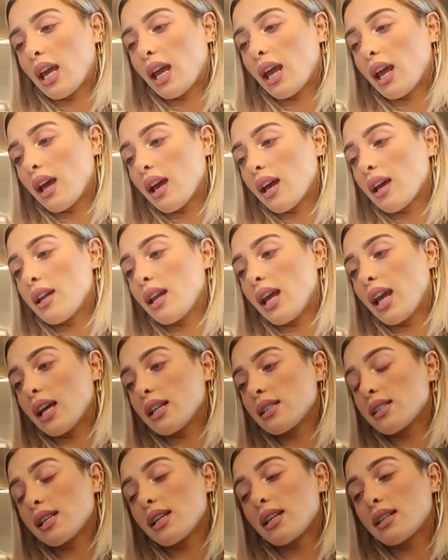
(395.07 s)
And
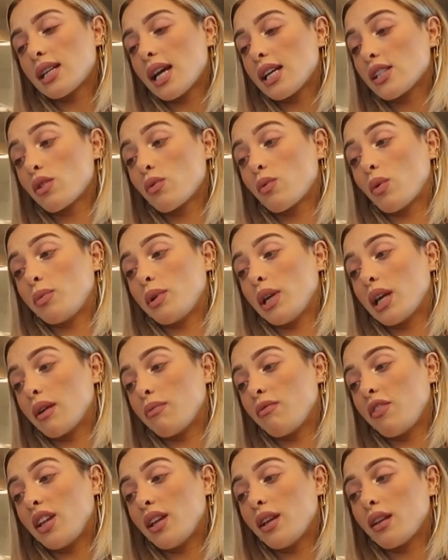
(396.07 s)
hand sanitizer will be
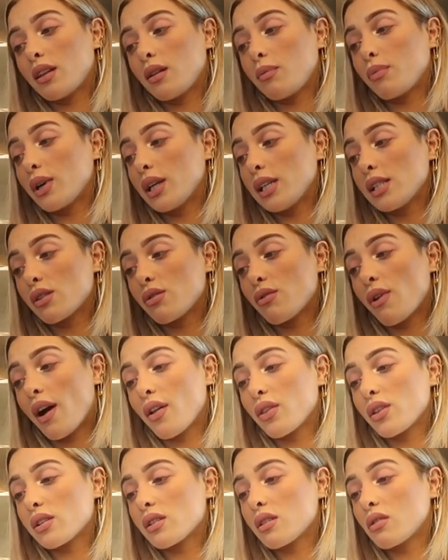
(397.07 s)
conveniently placed
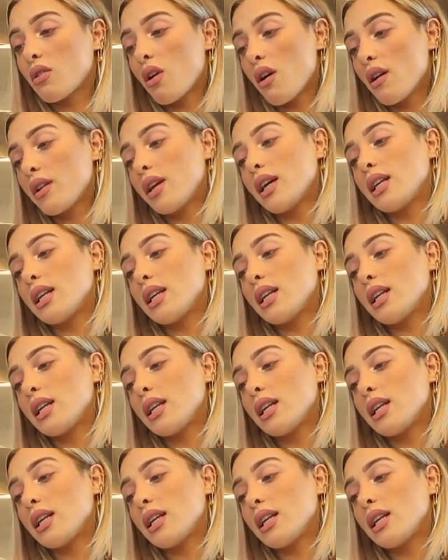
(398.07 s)
throughout the salon,